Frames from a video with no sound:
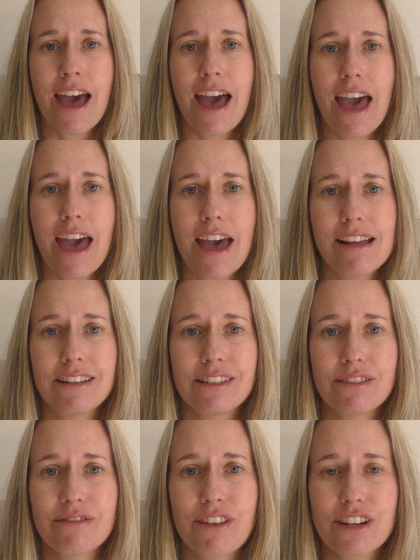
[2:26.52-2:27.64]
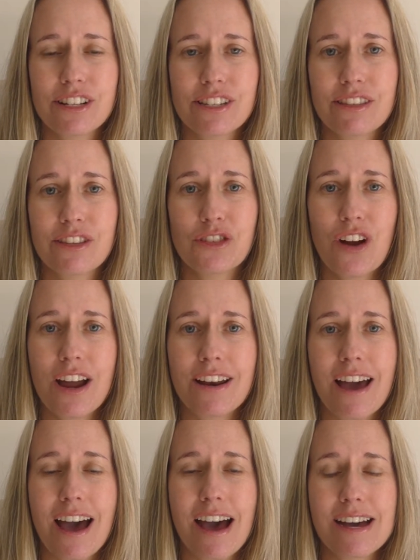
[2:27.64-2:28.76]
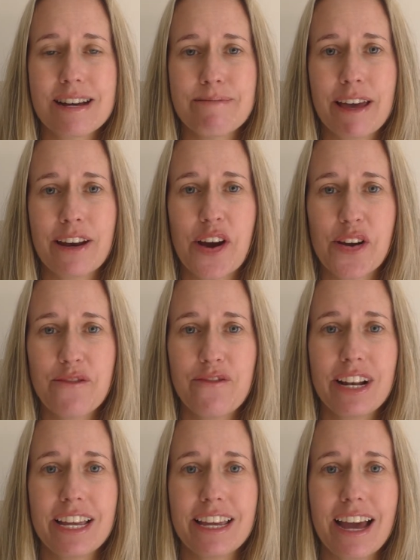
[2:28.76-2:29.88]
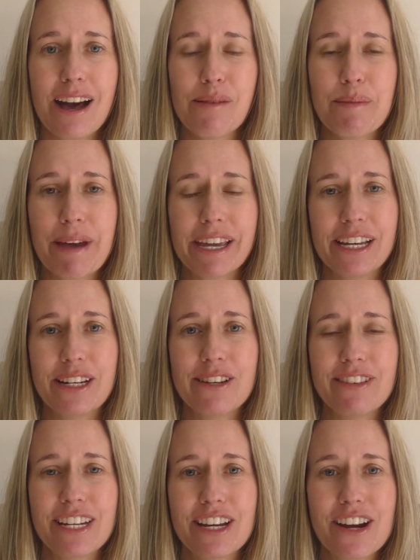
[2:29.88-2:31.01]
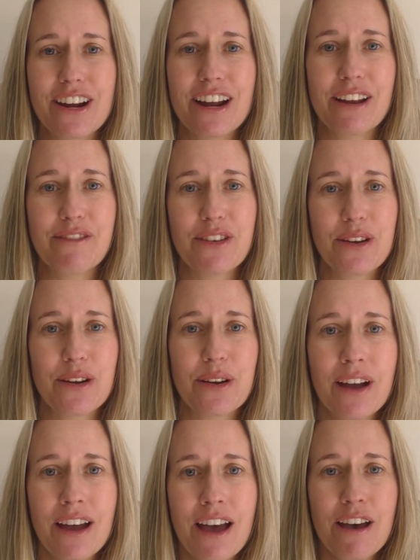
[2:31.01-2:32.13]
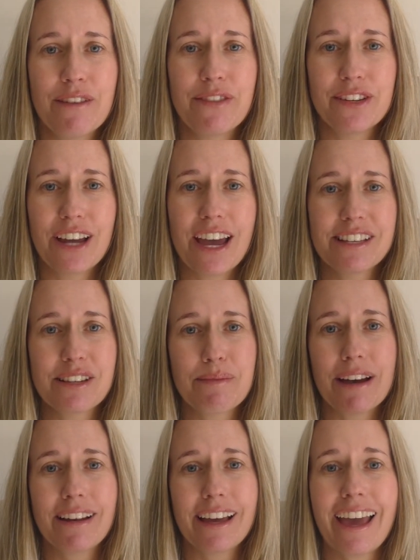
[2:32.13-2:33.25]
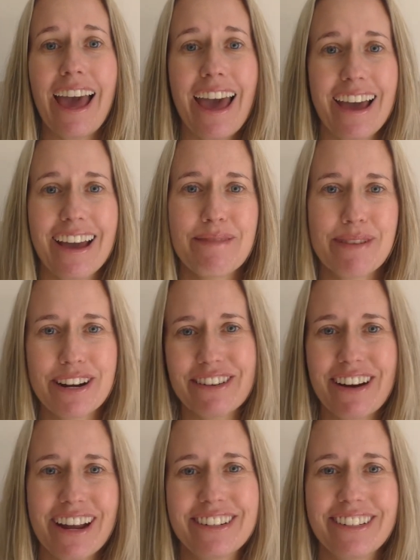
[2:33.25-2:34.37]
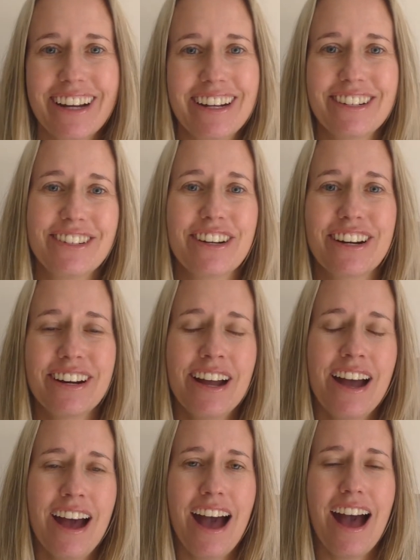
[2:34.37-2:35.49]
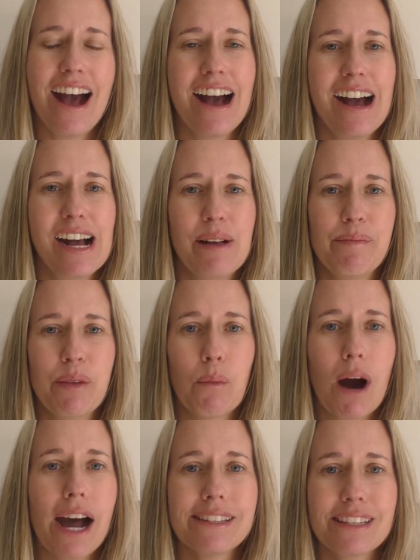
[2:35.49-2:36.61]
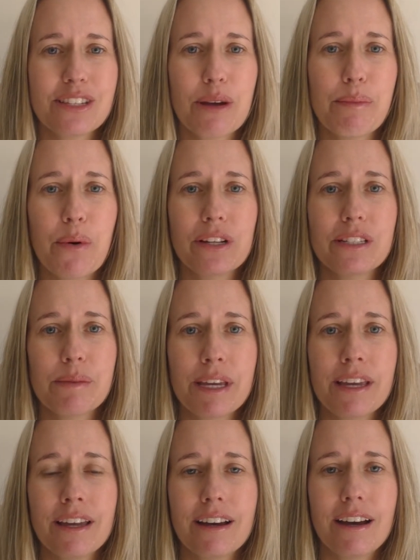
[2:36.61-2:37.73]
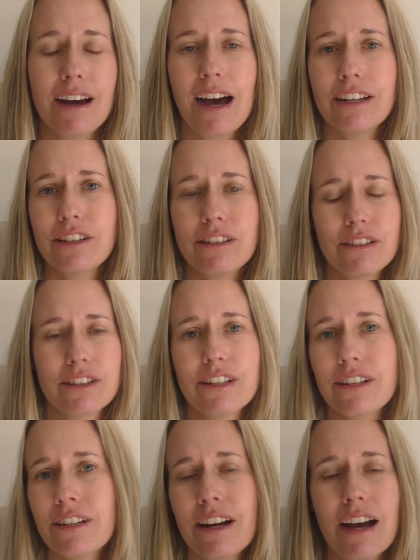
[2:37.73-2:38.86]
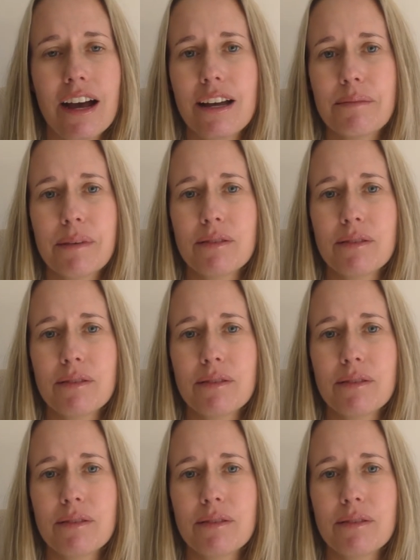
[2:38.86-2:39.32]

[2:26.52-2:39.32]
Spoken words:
and focus on this run. And hopefully I'll be making a new video in a few days about like, hey, I broke a record. I don't know. Why is it so important to me? I don't know. I